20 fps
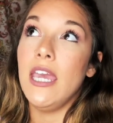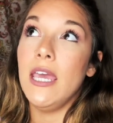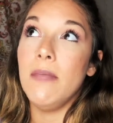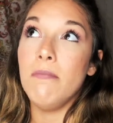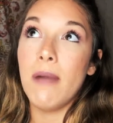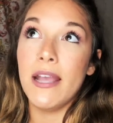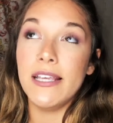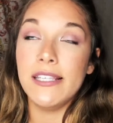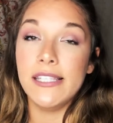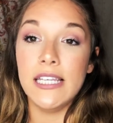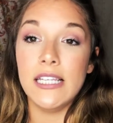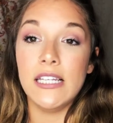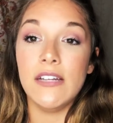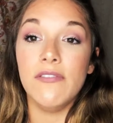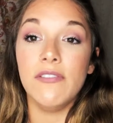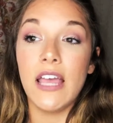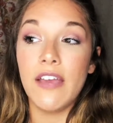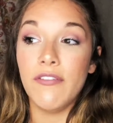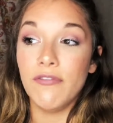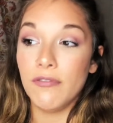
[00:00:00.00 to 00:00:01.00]
in my season
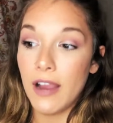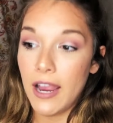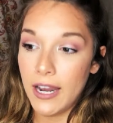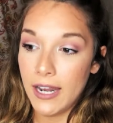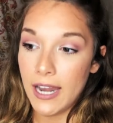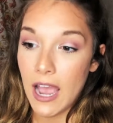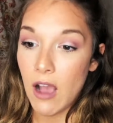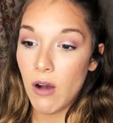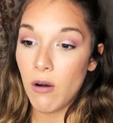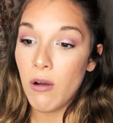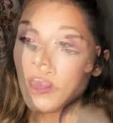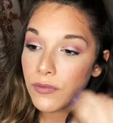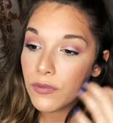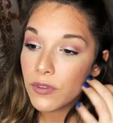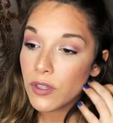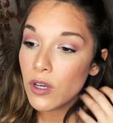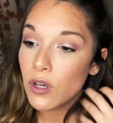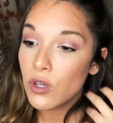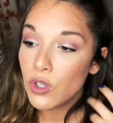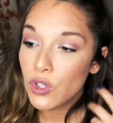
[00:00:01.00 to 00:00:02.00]
of life right now.
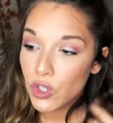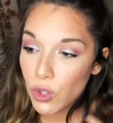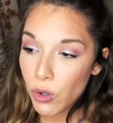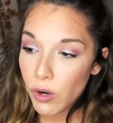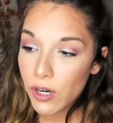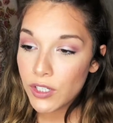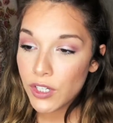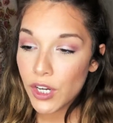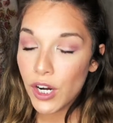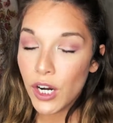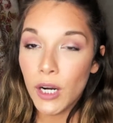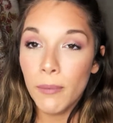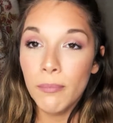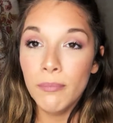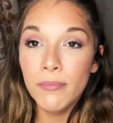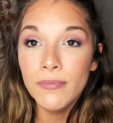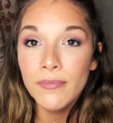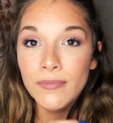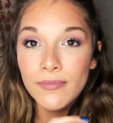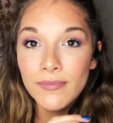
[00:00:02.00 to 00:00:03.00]
Short
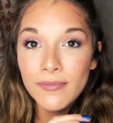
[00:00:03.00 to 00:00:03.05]
term,